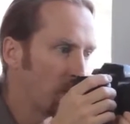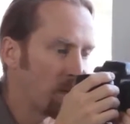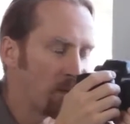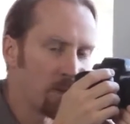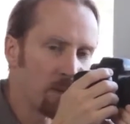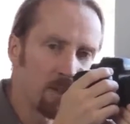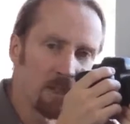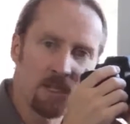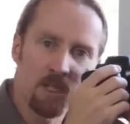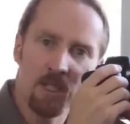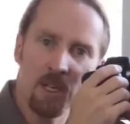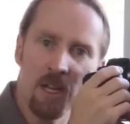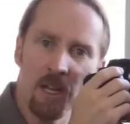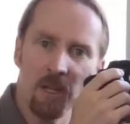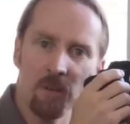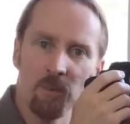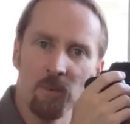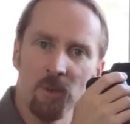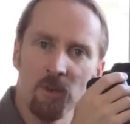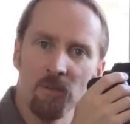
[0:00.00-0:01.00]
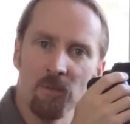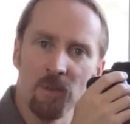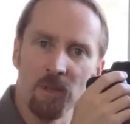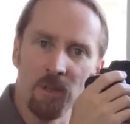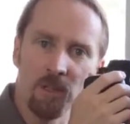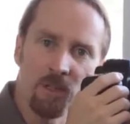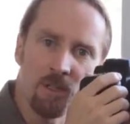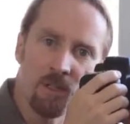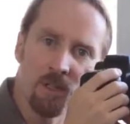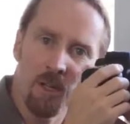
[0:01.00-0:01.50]
there is a slight movement.
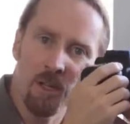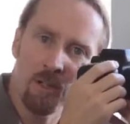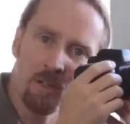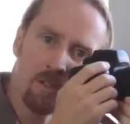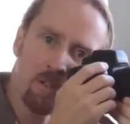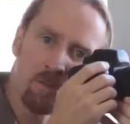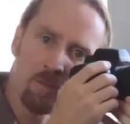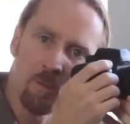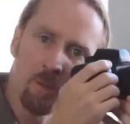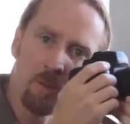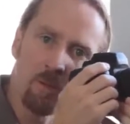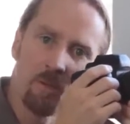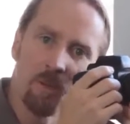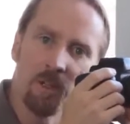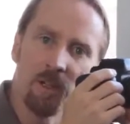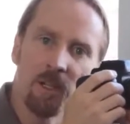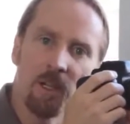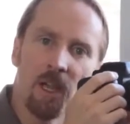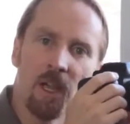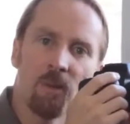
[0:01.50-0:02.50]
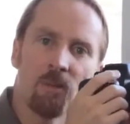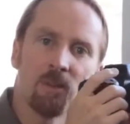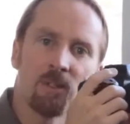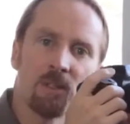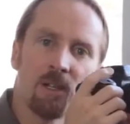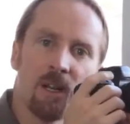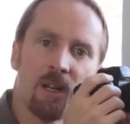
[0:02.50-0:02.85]
There's a chance of moving the camera